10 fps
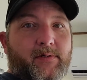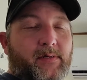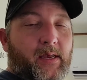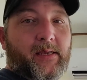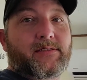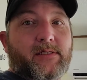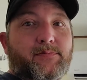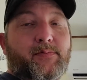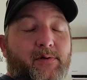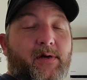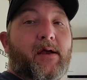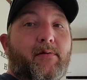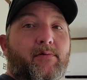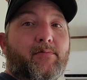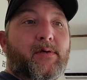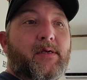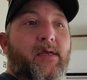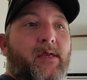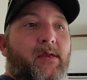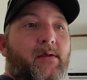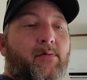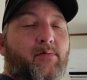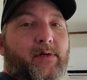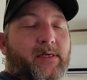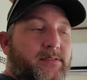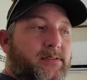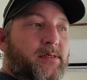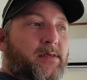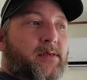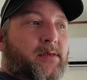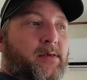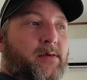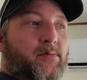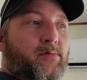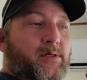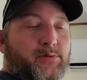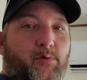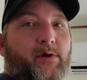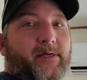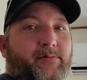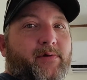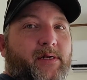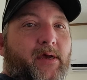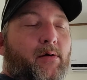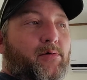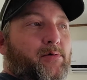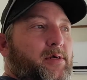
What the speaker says: I guess that's per hour, but when it's working really hard.